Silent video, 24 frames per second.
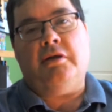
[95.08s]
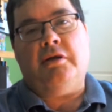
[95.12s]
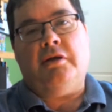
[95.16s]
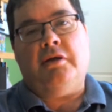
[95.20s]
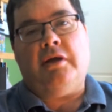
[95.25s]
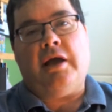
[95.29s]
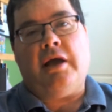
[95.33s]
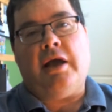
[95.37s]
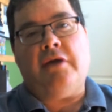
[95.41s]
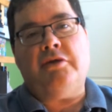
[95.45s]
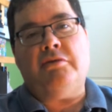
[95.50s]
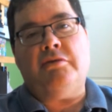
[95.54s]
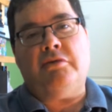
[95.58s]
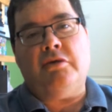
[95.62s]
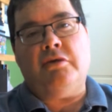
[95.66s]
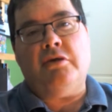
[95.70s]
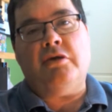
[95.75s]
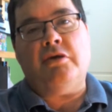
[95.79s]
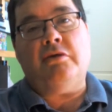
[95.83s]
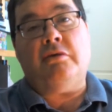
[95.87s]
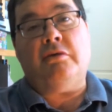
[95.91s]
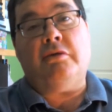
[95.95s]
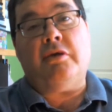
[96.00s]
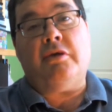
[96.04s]
How do you
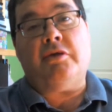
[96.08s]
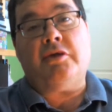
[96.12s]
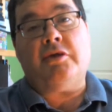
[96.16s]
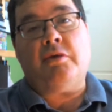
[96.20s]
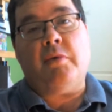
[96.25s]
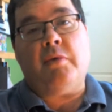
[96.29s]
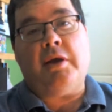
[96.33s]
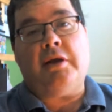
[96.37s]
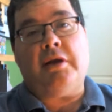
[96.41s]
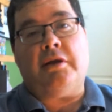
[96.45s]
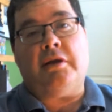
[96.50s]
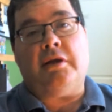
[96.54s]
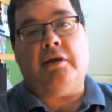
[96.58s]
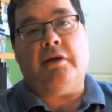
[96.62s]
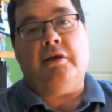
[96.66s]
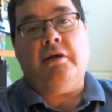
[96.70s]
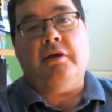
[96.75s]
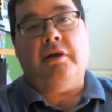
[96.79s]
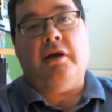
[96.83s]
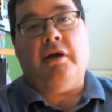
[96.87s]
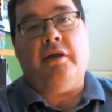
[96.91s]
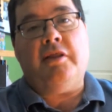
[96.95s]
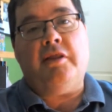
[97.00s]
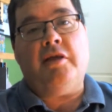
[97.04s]
learn all those quickly
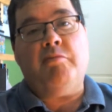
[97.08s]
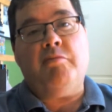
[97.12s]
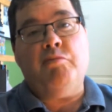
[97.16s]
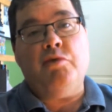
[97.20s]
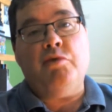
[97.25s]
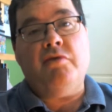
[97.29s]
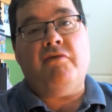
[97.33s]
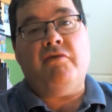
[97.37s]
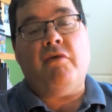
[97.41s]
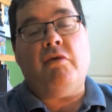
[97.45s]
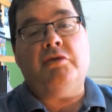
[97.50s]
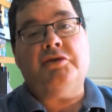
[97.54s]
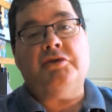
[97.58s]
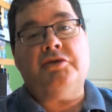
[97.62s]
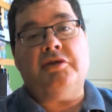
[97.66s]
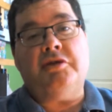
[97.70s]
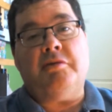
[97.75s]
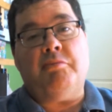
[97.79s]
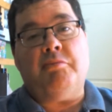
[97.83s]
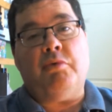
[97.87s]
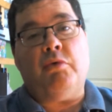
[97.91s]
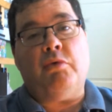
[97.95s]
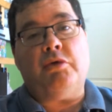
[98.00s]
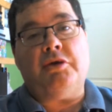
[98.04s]
and then move on to the
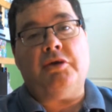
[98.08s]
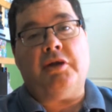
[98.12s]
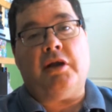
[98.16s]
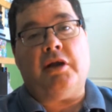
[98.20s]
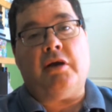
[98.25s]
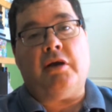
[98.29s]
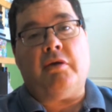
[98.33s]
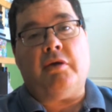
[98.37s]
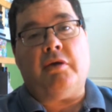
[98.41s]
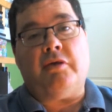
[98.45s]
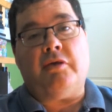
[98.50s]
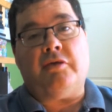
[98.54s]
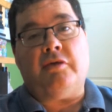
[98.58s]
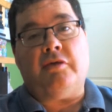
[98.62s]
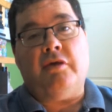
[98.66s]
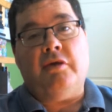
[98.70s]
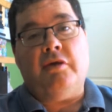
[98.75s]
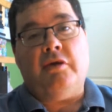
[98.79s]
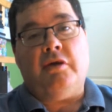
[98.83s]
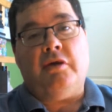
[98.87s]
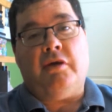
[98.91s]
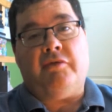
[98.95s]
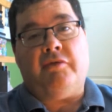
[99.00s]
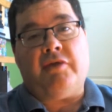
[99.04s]
important areas
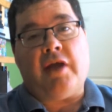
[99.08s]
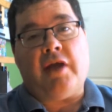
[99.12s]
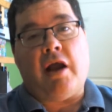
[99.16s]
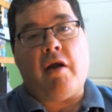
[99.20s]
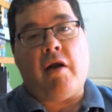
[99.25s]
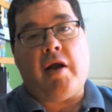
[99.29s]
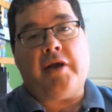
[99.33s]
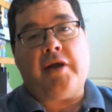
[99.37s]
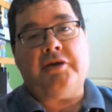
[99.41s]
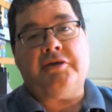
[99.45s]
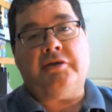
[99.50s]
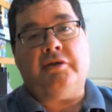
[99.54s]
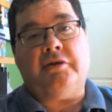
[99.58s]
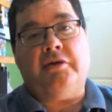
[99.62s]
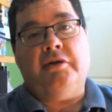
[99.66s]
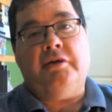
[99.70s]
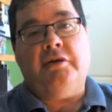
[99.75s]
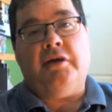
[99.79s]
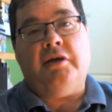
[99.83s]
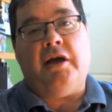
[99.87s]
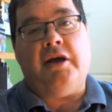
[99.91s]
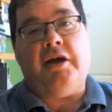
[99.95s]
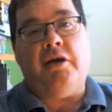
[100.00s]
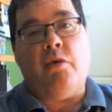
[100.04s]
of character
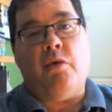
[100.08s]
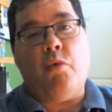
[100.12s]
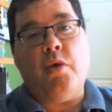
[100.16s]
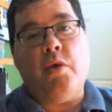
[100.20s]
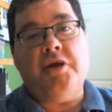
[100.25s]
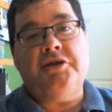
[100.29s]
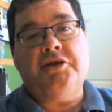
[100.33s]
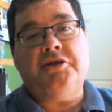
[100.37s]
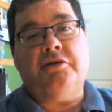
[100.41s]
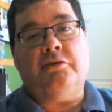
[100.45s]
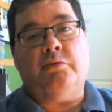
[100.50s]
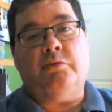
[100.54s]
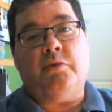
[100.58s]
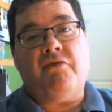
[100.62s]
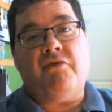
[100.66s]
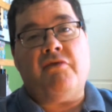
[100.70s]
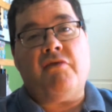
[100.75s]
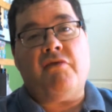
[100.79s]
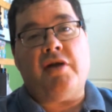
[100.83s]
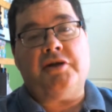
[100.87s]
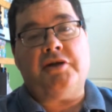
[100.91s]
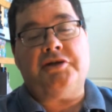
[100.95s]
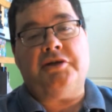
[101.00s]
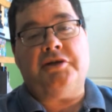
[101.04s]
and original
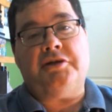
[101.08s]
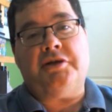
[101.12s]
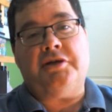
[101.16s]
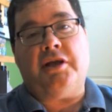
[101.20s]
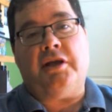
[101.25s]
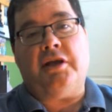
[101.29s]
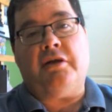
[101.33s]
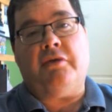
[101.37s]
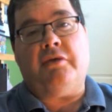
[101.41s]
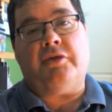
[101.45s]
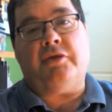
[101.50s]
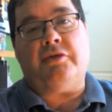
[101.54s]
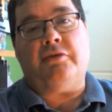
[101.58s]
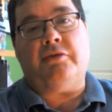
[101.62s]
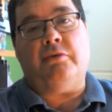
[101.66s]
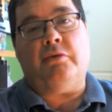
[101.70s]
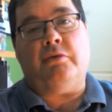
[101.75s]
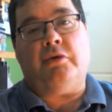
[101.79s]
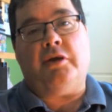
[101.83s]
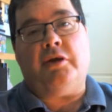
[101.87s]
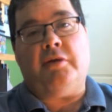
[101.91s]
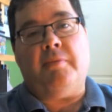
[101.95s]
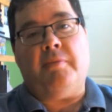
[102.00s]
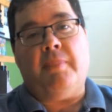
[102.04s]
refreshing take on the
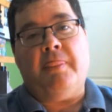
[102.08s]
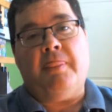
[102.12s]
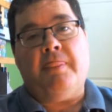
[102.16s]
story?